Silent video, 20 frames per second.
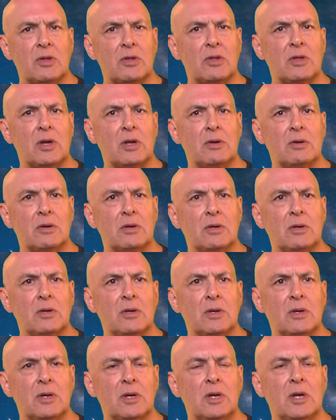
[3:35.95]
etc.,
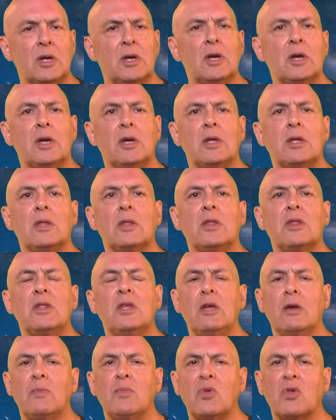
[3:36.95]

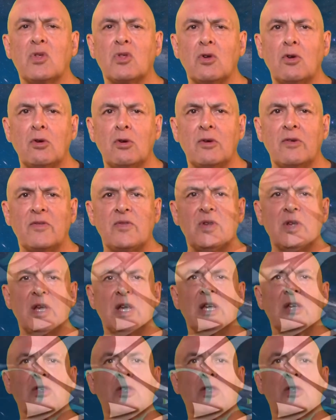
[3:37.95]
the observed is